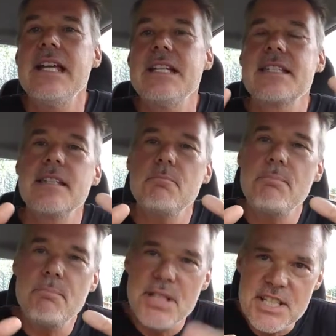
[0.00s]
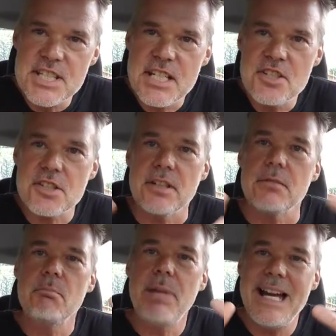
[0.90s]
It's the
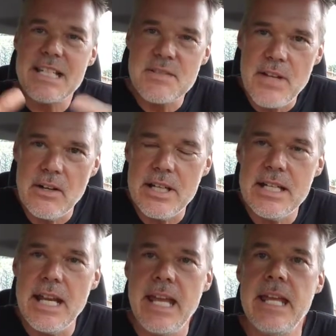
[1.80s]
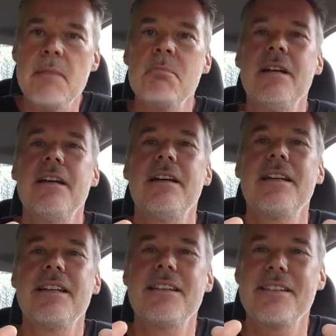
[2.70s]
position by its very name.
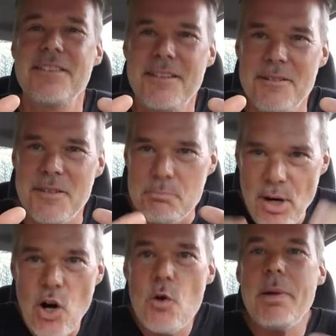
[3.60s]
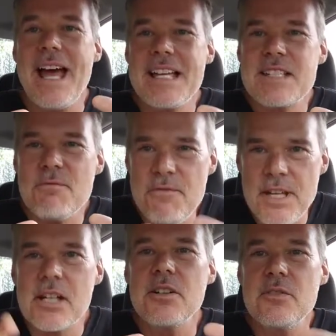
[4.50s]
The the pope as
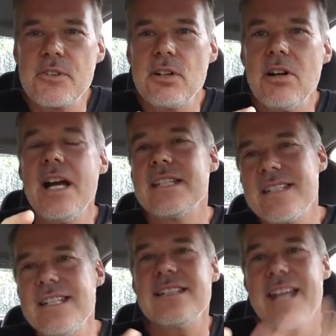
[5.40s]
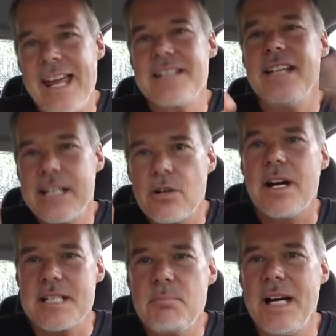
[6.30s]
vicar of Christ is
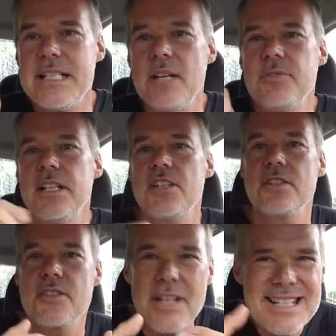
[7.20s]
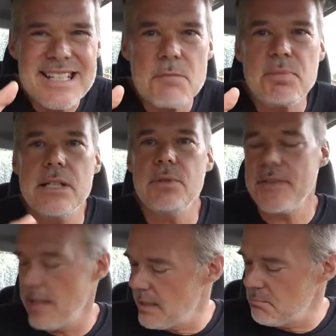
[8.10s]
antichrist by definition. So that's simply
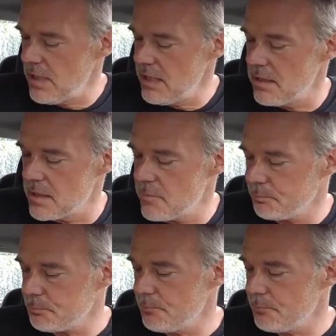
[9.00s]
what that means.